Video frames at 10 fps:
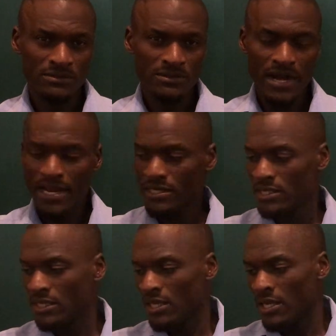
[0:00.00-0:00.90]
right?
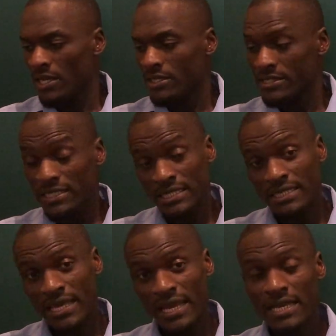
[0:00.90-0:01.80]
Still in
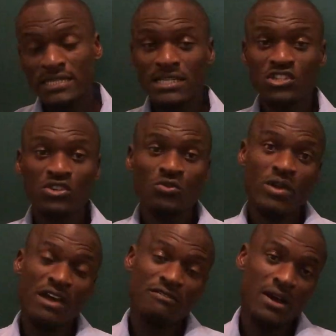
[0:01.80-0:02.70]
the header section,
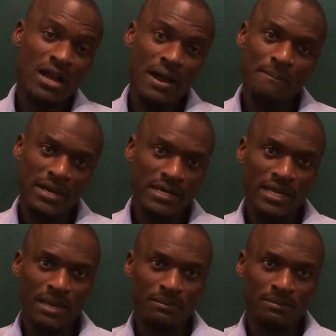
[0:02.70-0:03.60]
we have our company
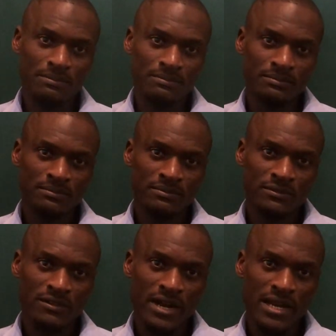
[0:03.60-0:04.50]
name,
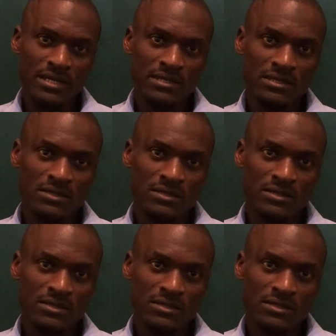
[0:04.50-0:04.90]
right?